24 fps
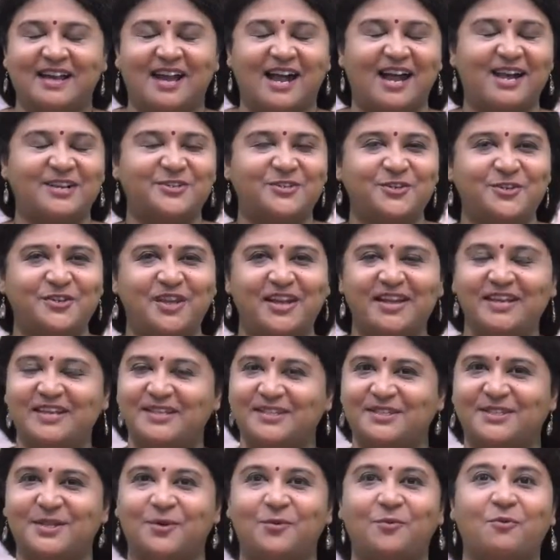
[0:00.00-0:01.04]
Arjuna
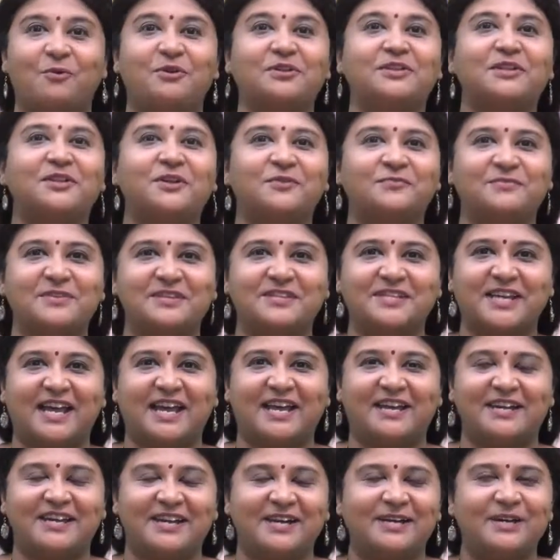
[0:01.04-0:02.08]
is the owner of the
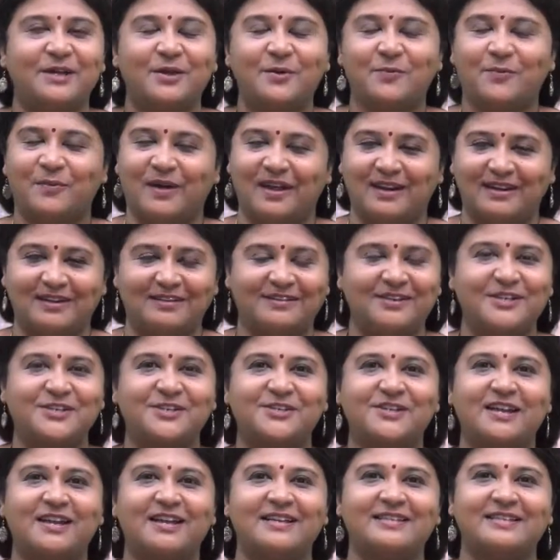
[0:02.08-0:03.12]
chariot, while
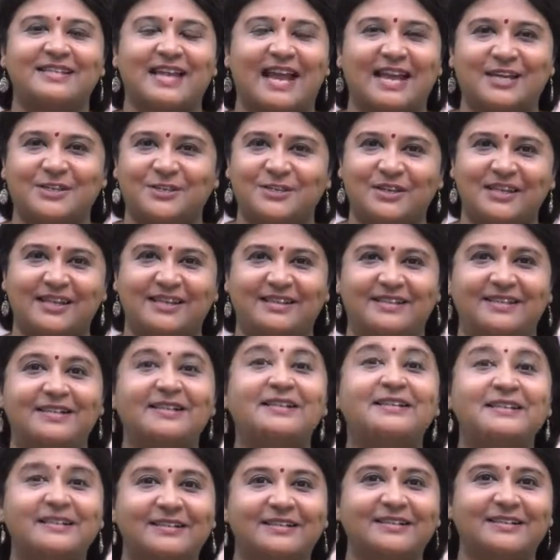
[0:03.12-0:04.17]
Krishna is actually
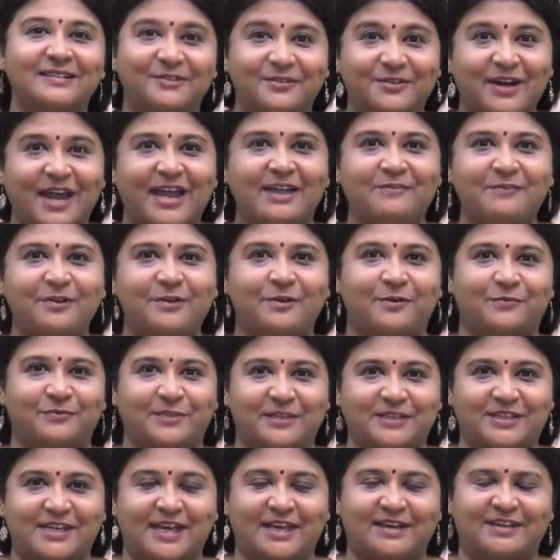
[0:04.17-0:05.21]
the driver of
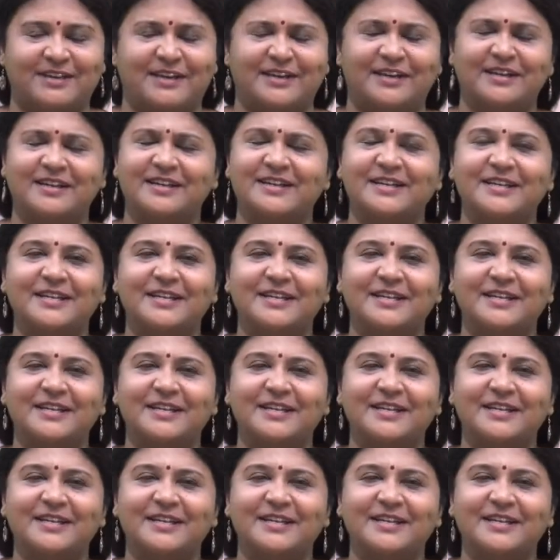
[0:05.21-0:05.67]
the chariot.